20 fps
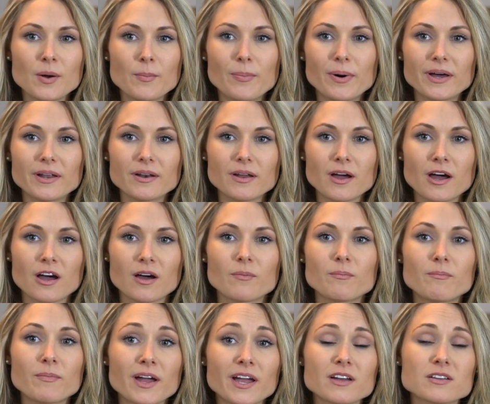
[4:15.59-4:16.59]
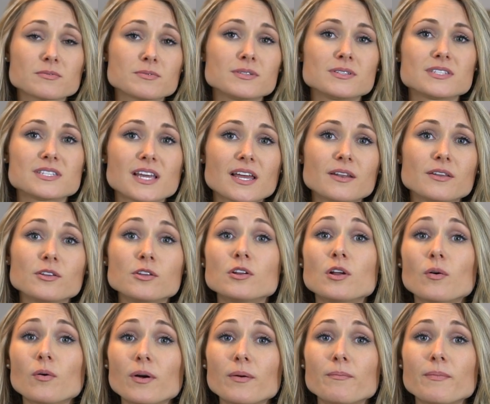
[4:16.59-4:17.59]
But my husband said, you
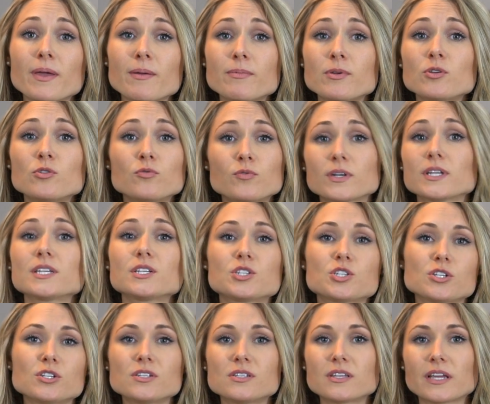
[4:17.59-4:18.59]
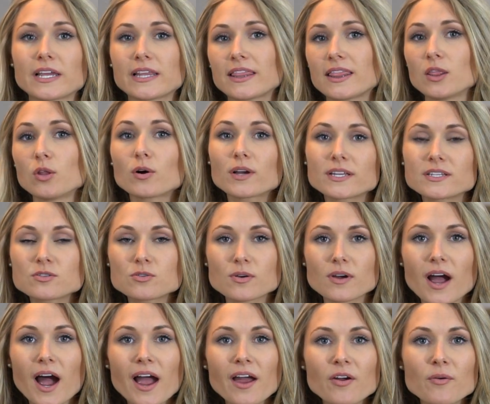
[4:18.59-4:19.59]
know what, maybe you really should like look into a
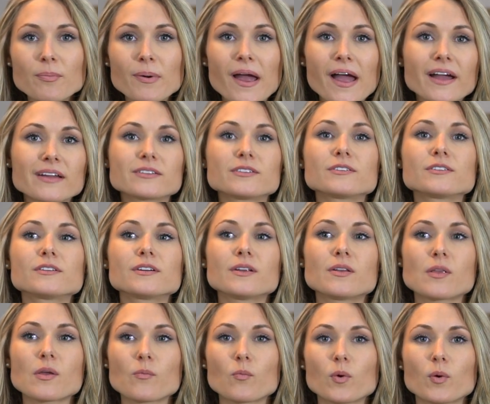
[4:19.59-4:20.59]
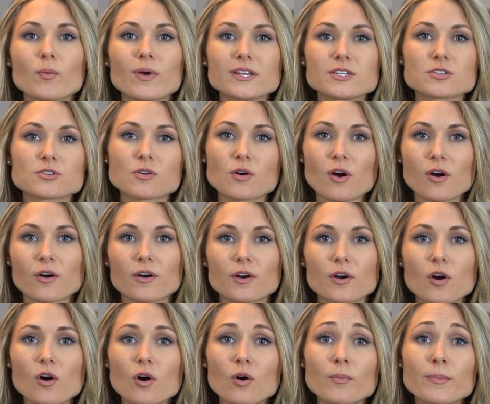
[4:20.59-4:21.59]
chiropractor. And then we went to
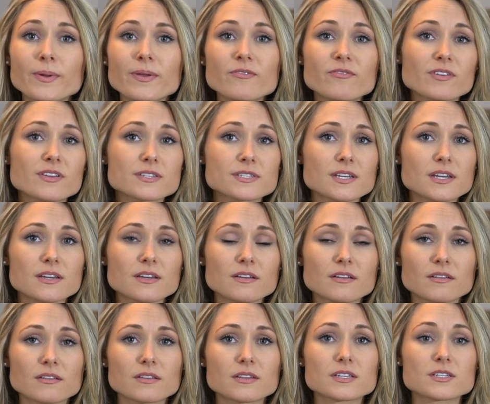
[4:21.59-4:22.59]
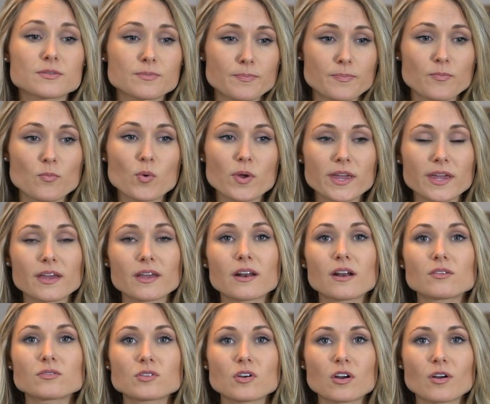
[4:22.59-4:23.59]
our OB visit this week, and
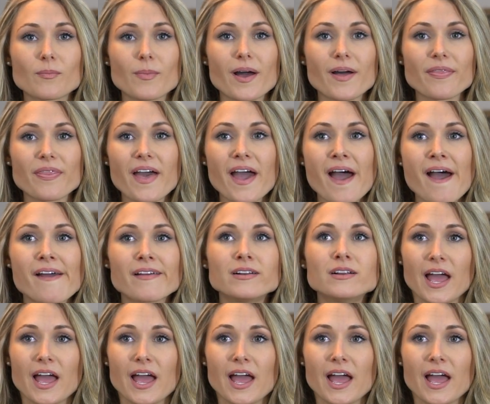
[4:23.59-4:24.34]
I'll talk about that.